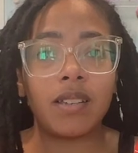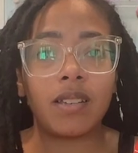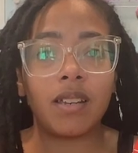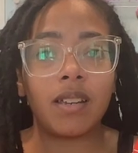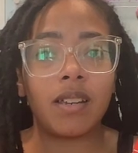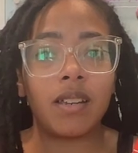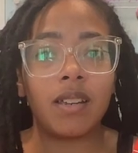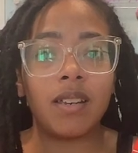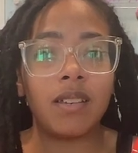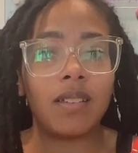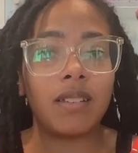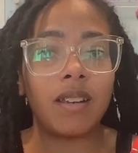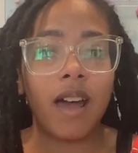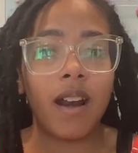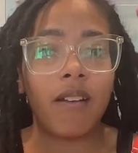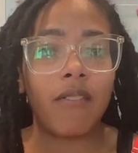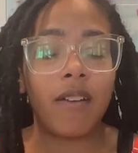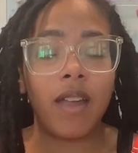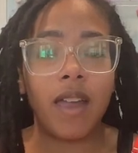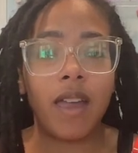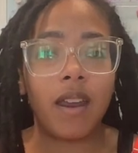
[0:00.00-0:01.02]
he does not He's
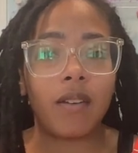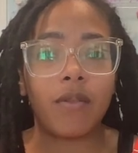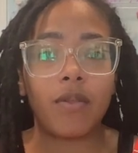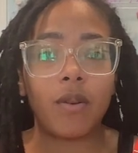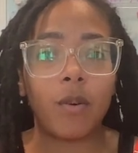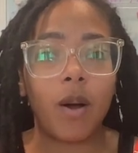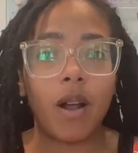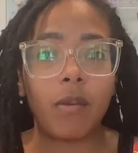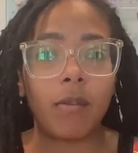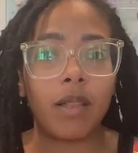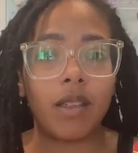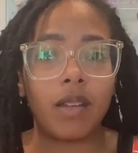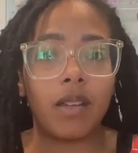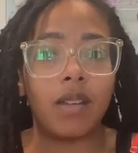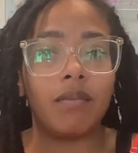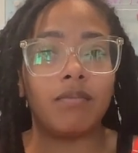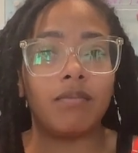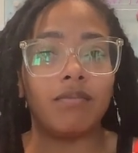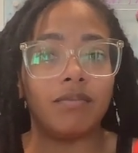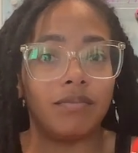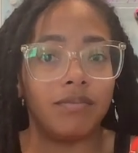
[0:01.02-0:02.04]
not a fan of the watermelon.
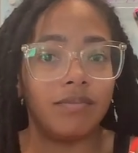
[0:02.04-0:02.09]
